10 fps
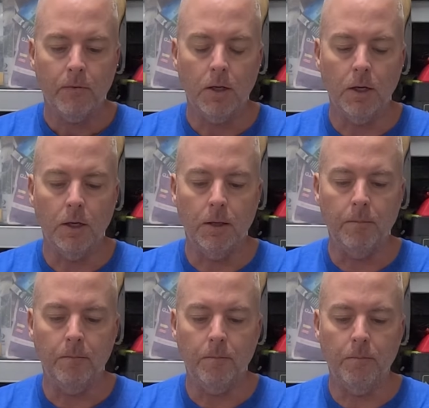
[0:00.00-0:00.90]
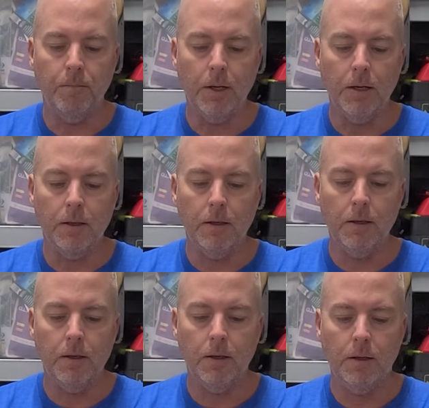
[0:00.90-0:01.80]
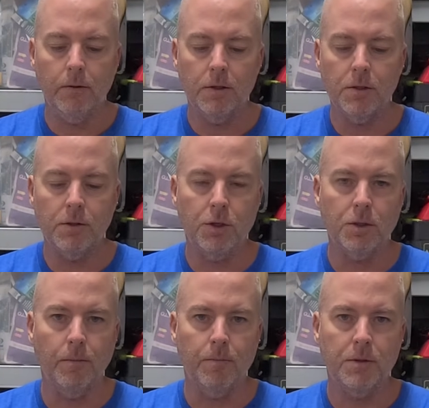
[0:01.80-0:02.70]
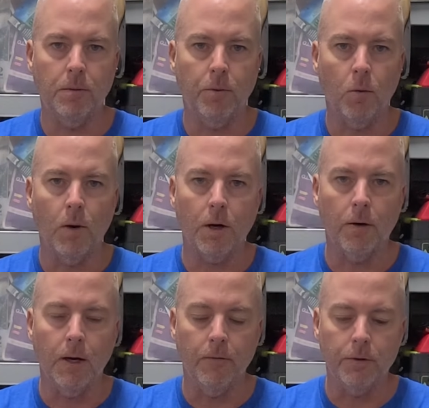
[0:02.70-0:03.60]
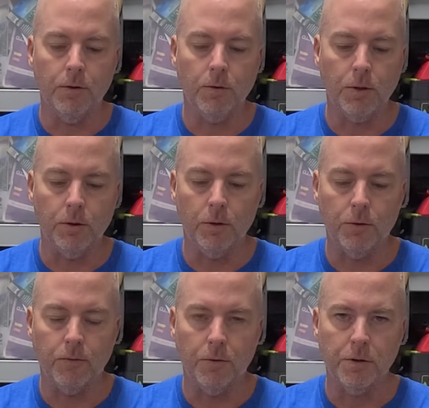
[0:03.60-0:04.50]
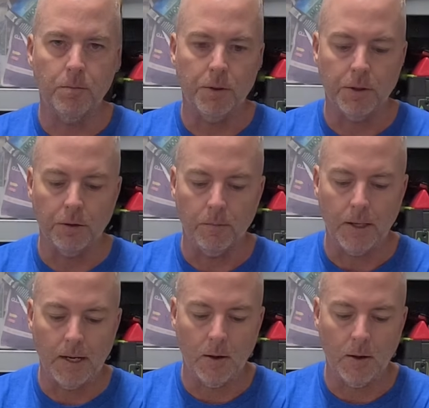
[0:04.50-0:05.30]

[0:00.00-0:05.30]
But this is just a simple workaround that you could use for this particular bag.